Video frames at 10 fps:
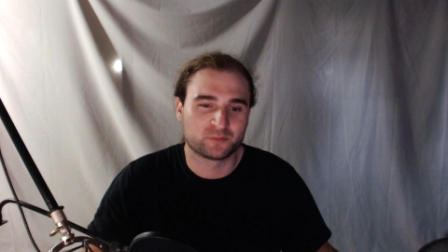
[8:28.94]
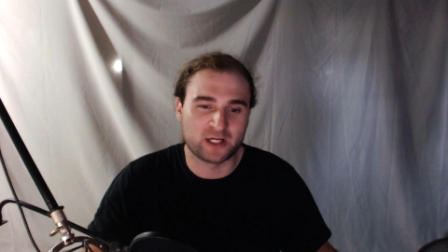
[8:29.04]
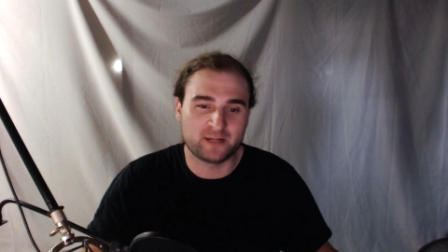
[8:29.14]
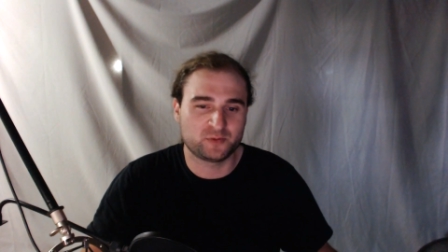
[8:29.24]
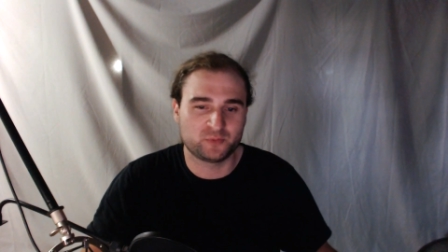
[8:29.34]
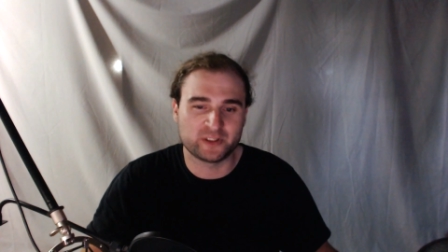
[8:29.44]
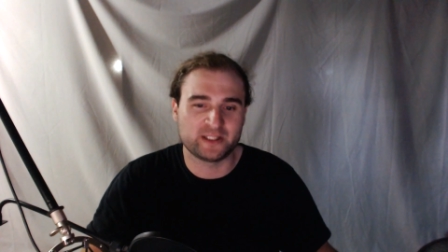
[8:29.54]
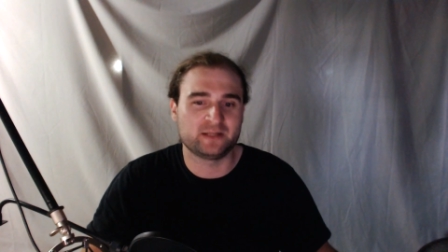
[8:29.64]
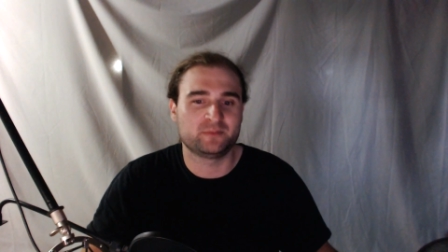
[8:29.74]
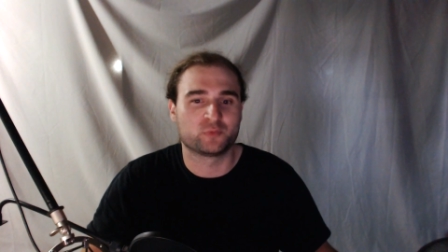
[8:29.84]

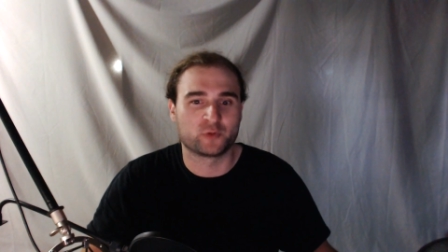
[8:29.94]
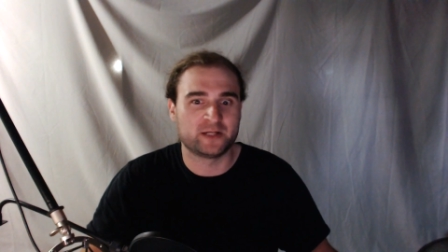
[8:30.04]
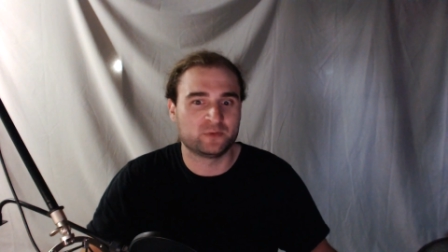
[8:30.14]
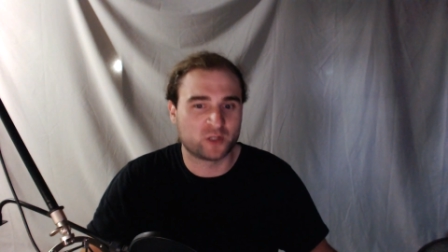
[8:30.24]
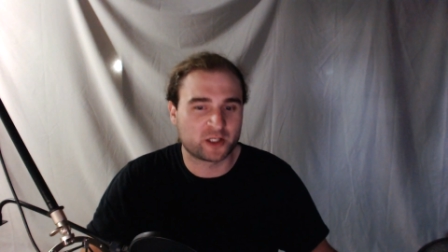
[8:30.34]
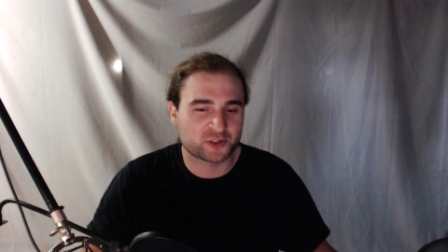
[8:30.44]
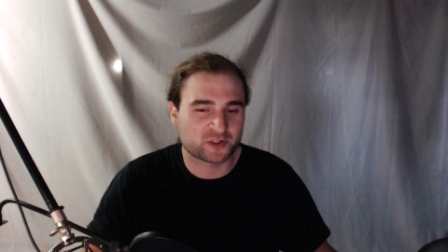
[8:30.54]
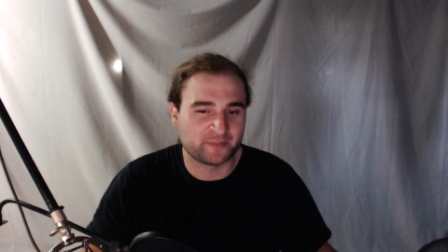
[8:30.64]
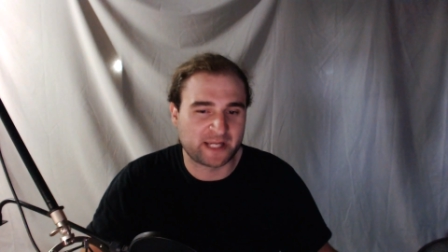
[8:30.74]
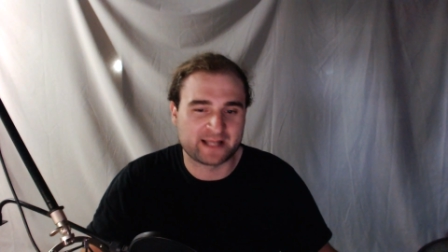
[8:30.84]
probably brainwash
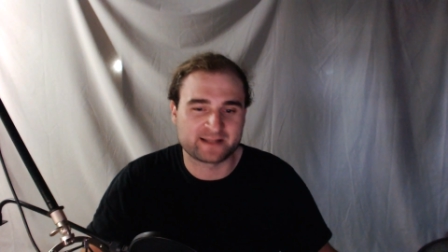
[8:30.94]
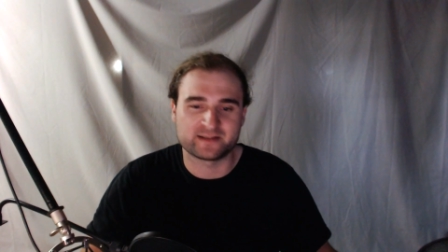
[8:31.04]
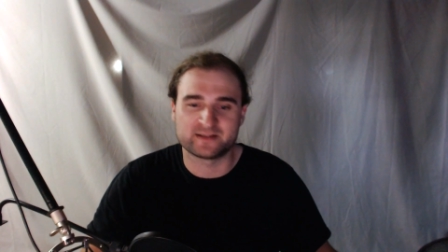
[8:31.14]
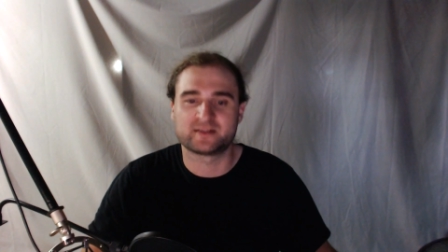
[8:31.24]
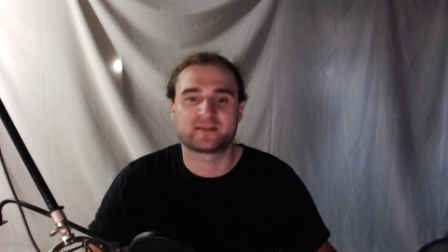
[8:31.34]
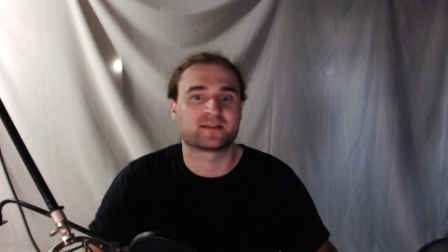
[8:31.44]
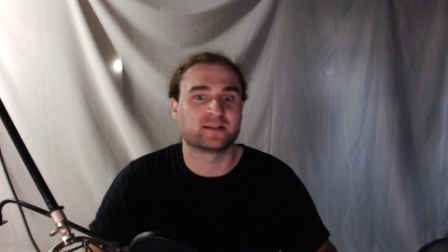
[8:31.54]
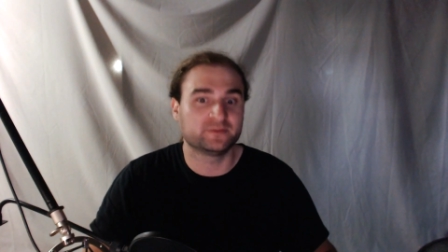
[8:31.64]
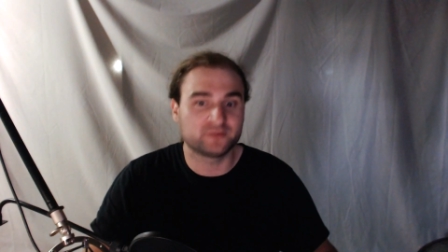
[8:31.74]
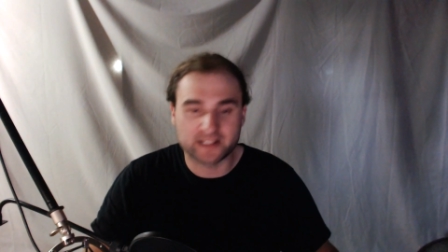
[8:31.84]
the masses,
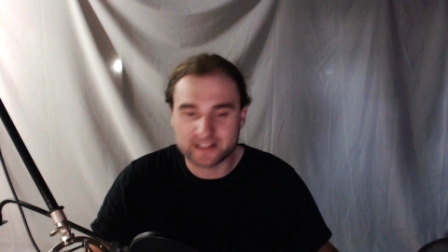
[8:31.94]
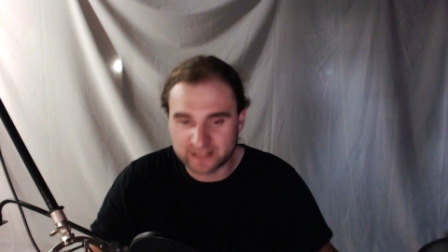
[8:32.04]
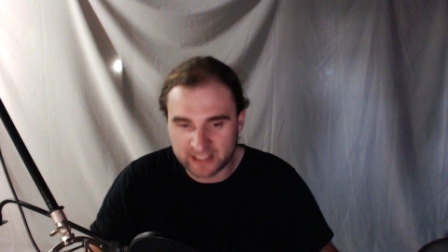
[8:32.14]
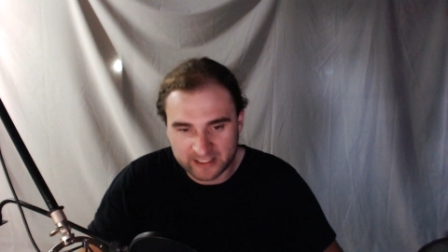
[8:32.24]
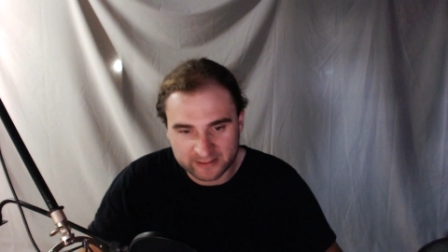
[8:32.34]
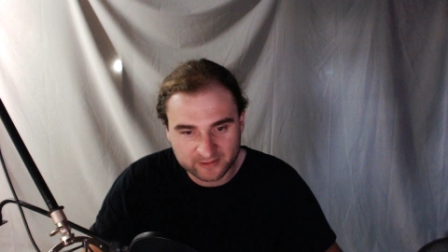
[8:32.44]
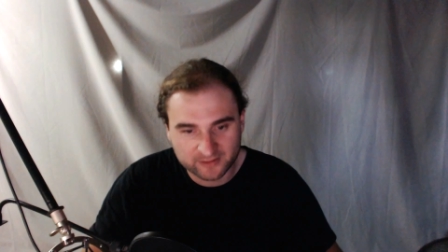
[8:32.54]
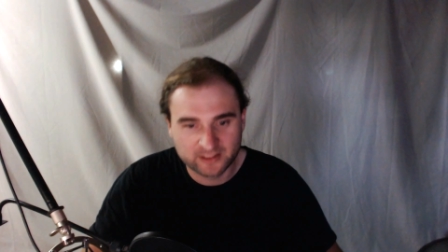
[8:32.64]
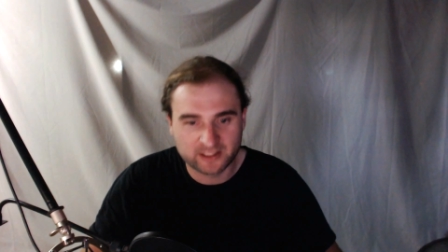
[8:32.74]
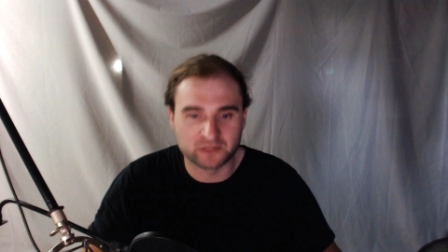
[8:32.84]
stuff like that,
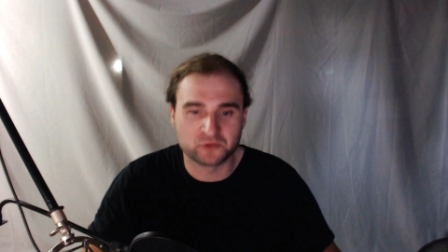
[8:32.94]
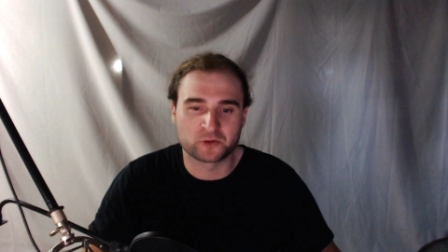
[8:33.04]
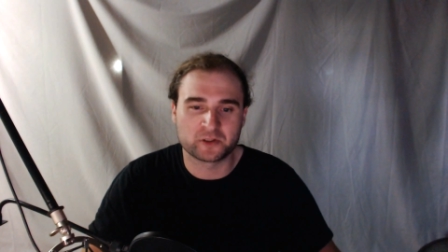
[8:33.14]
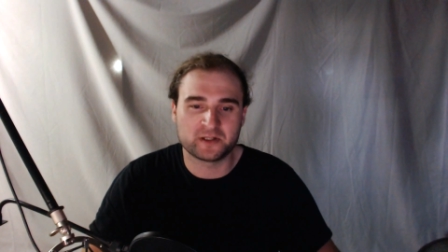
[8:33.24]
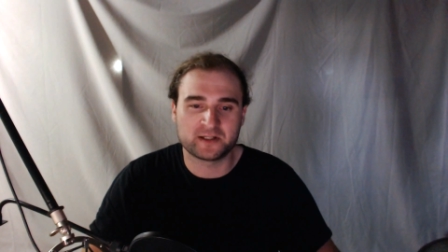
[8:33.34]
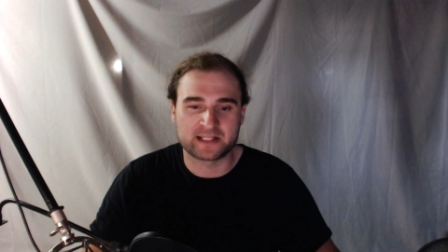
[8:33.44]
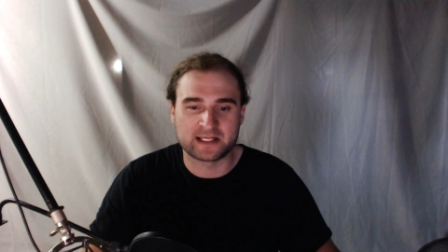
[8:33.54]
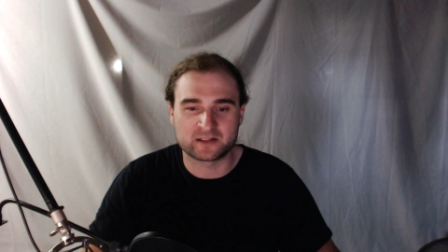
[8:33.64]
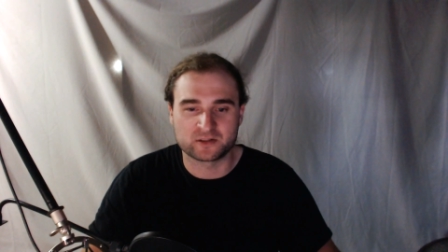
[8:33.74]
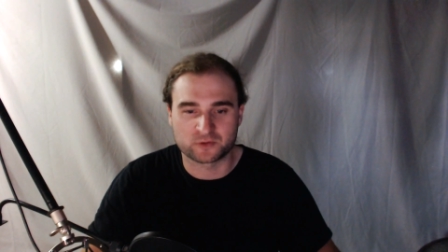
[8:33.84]
in order to
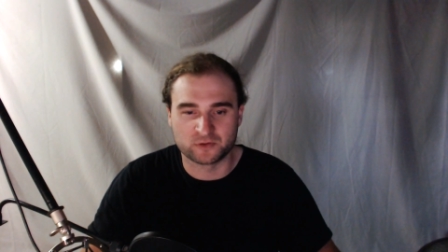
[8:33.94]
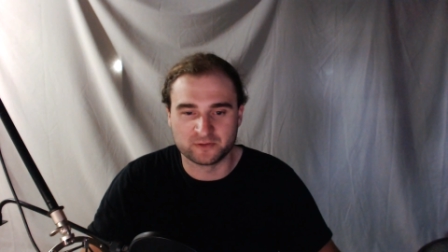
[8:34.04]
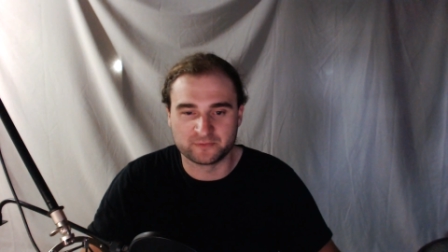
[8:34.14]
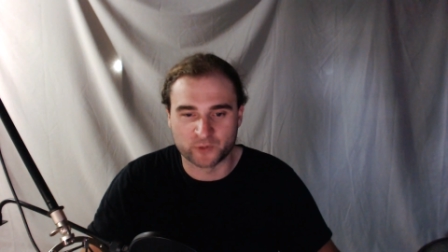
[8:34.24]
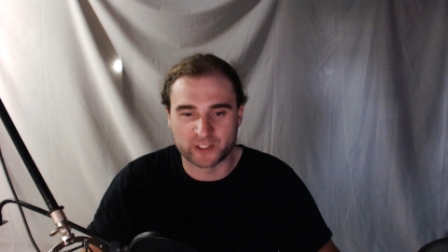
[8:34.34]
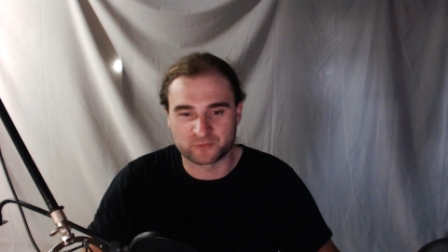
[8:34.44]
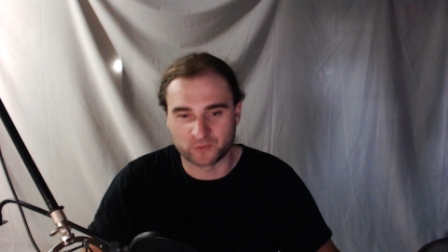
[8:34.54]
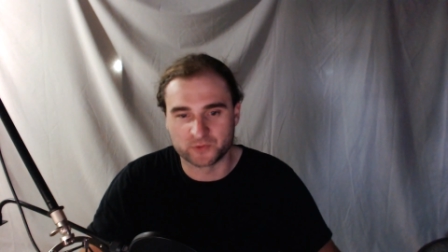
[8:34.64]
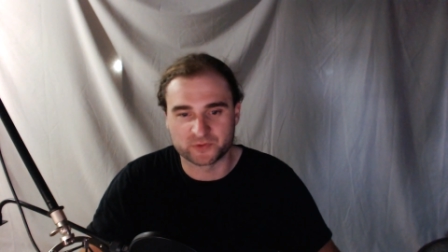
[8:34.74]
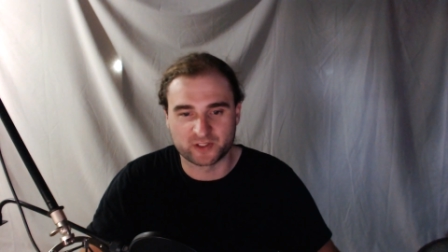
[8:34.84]
take control of
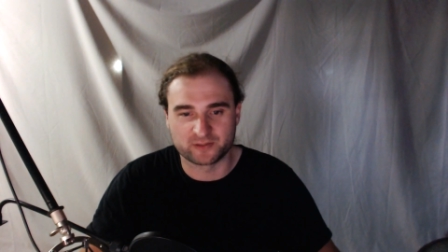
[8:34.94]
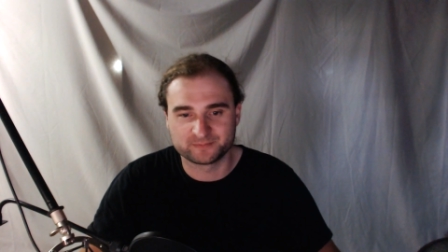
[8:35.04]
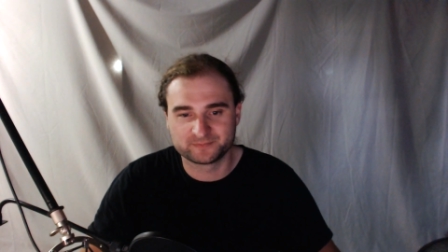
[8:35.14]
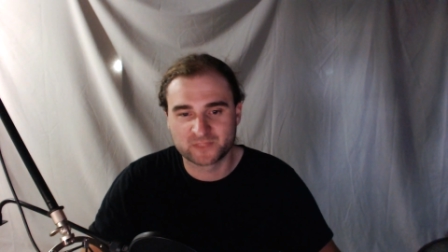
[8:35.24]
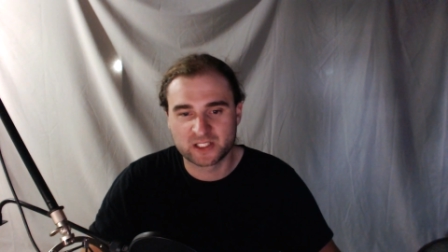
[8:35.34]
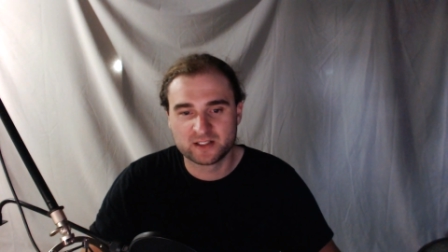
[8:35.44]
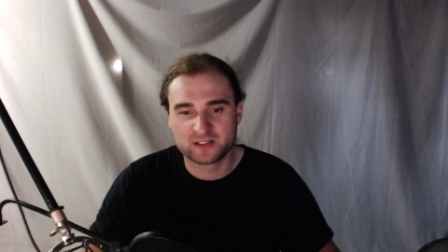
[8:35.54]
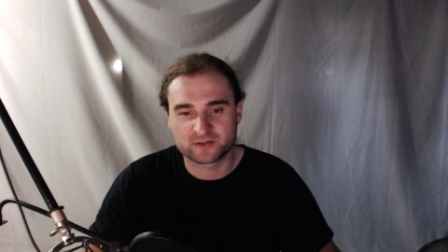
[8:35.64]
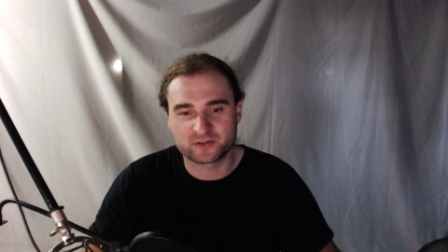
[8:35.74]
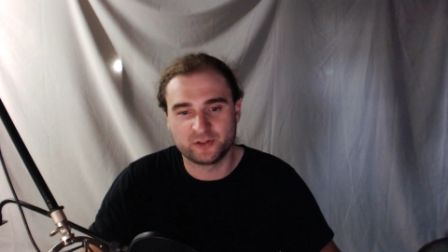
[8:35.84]
Dressrosa.
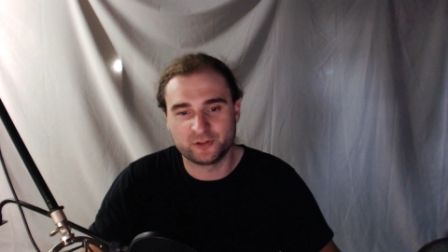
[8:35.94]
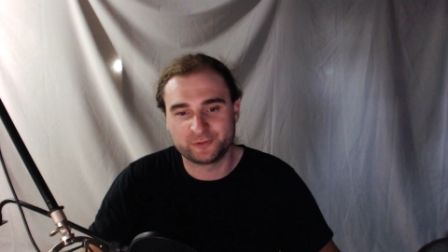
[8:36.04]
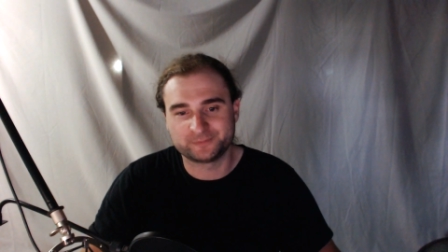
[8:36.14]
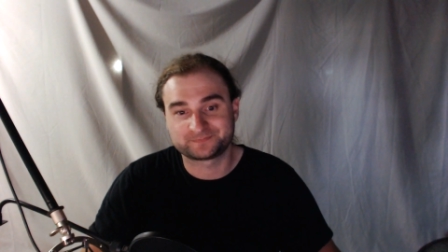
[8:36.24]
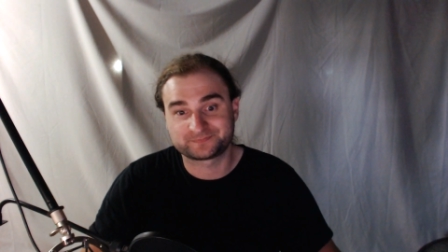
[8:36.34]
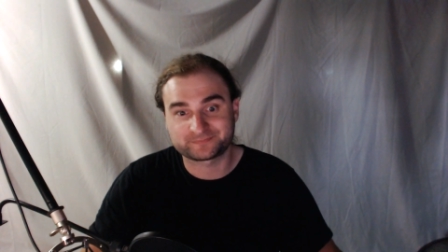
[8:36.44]
So,